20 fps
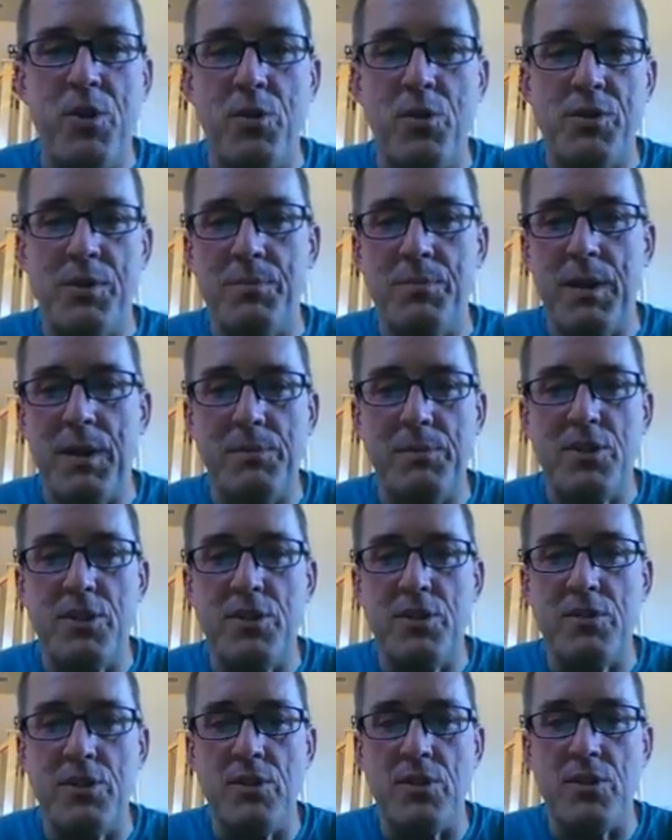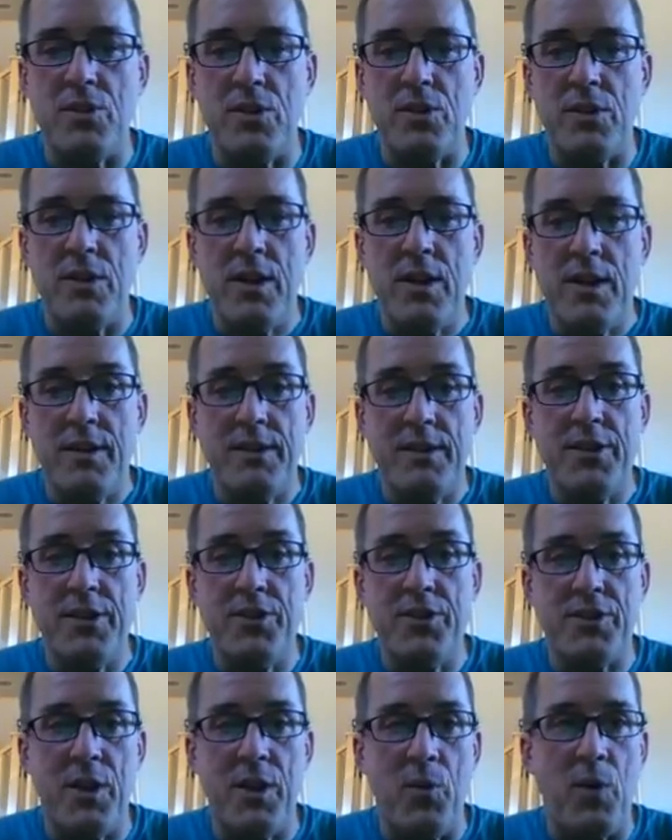sometimes students or
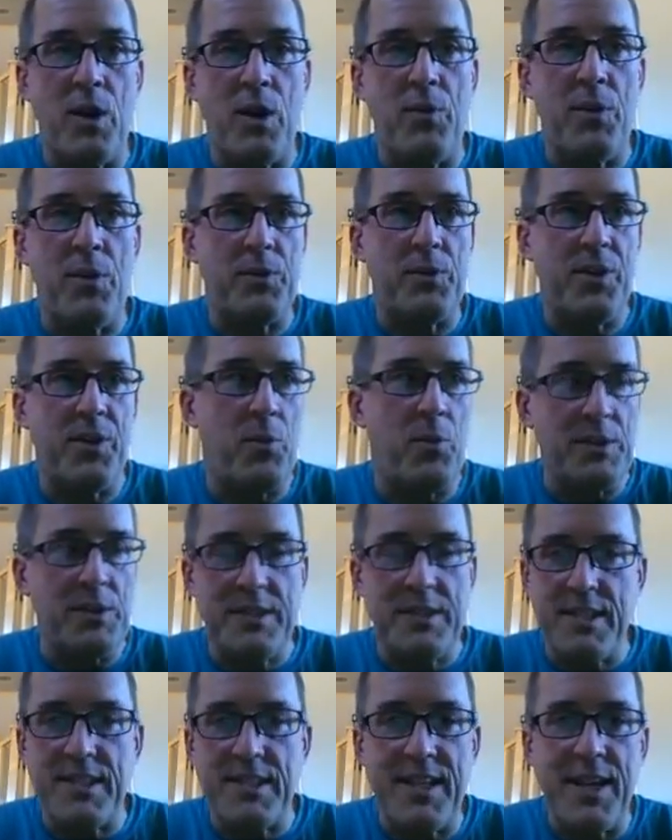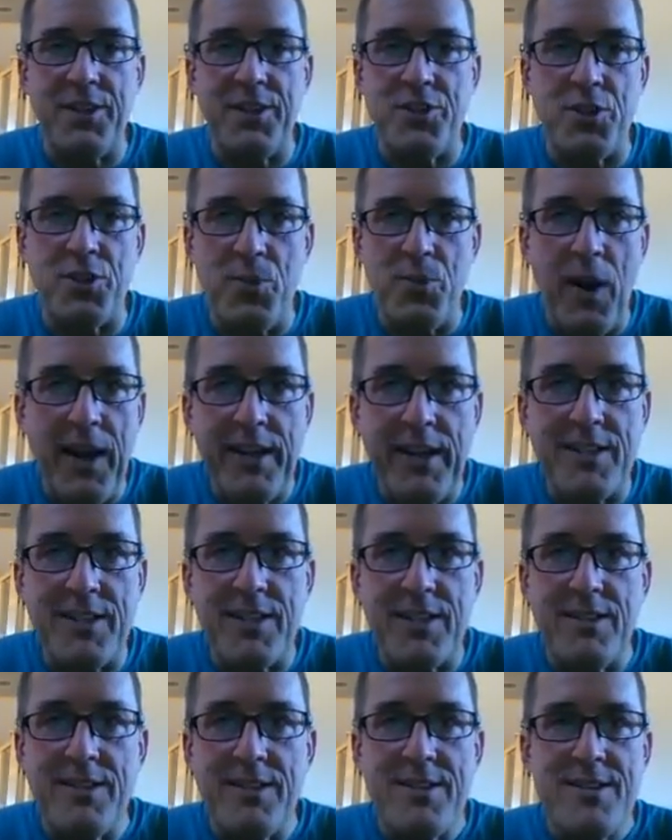teachers I work with will say, well, is this answer right?
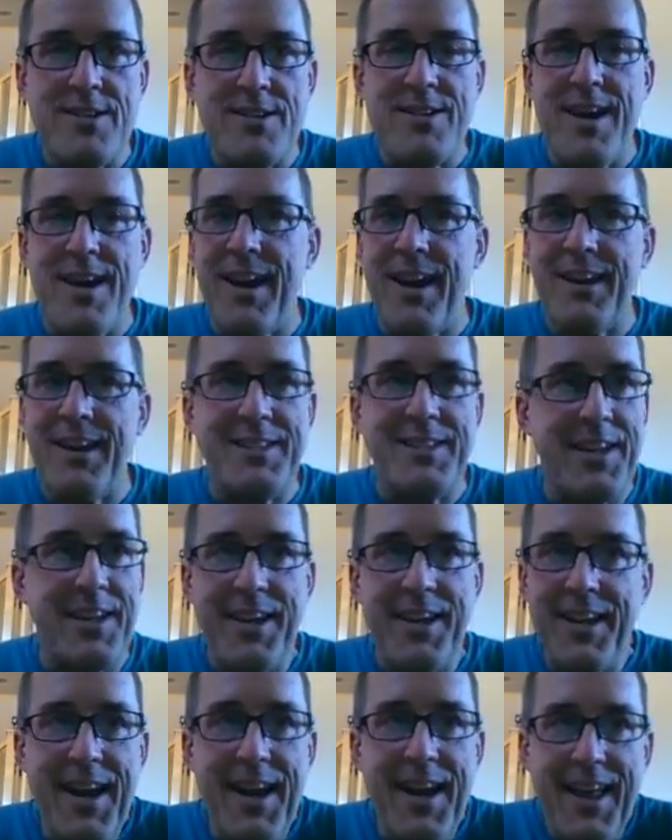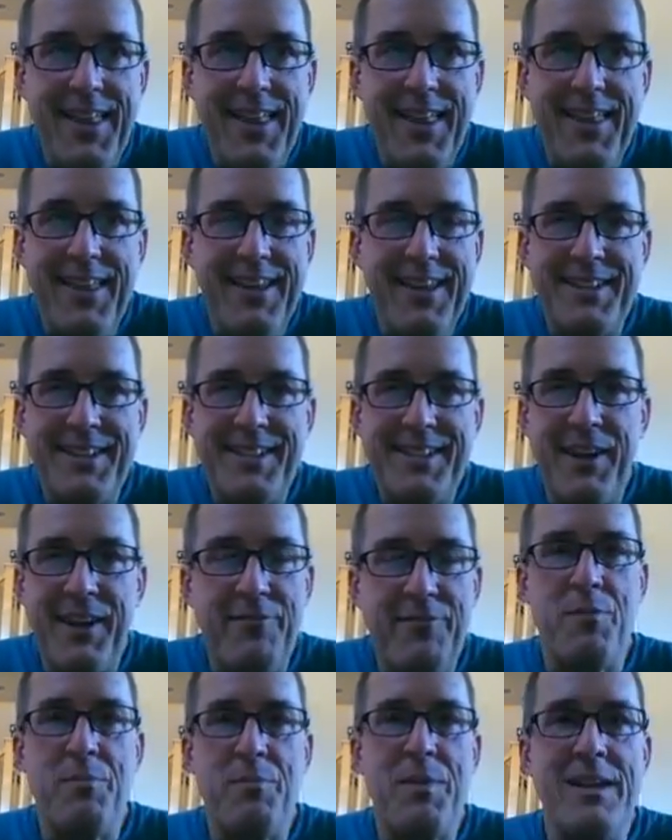And I say, it's
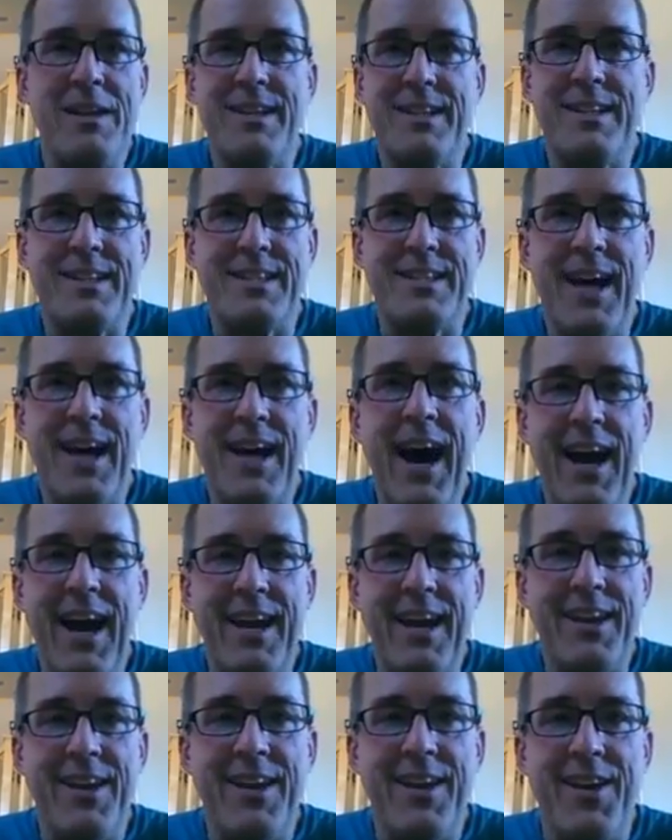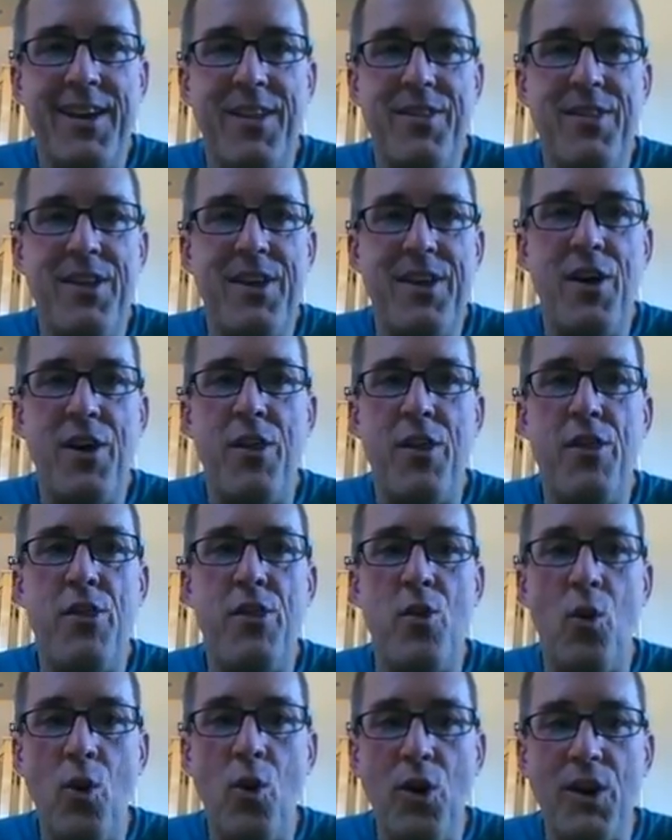not for me to decide. The
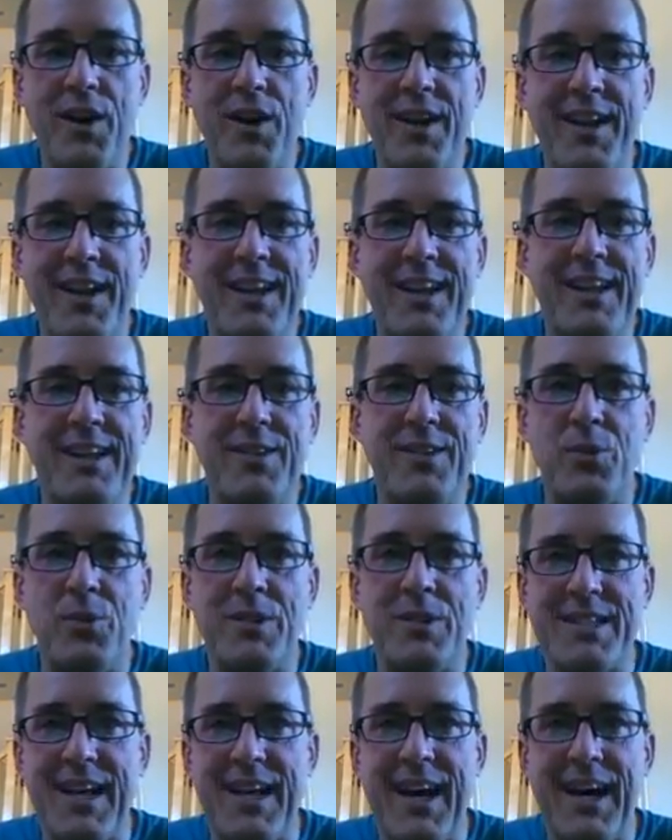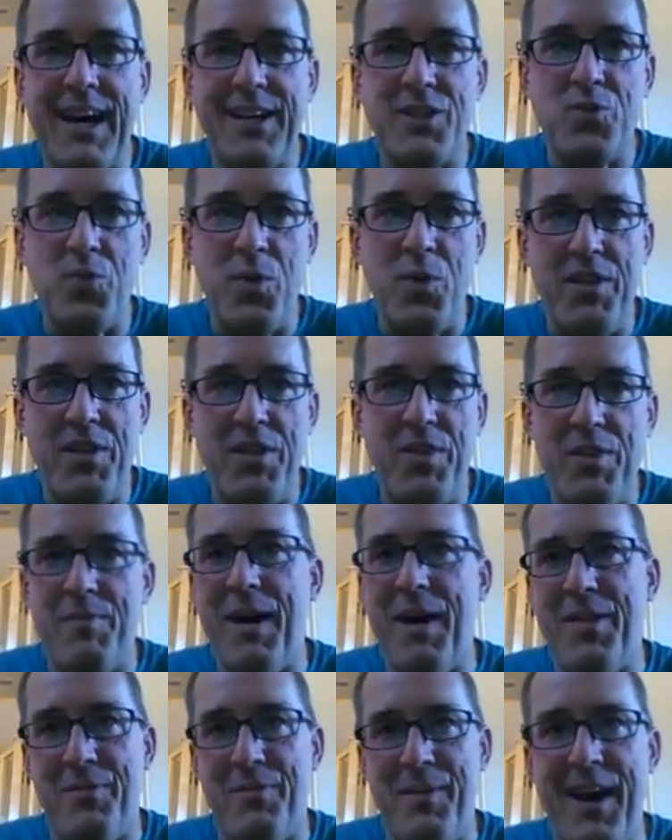authority resides within the
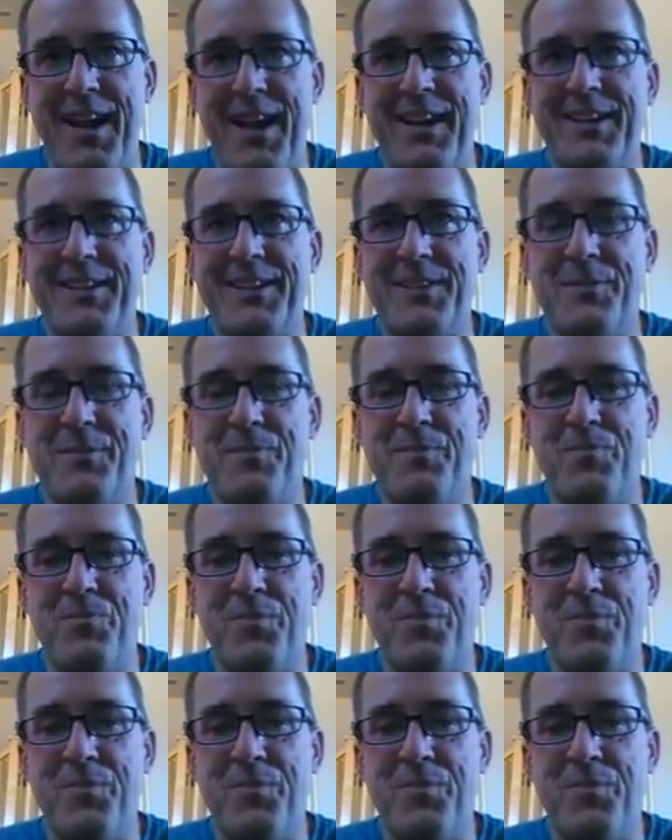mathematics.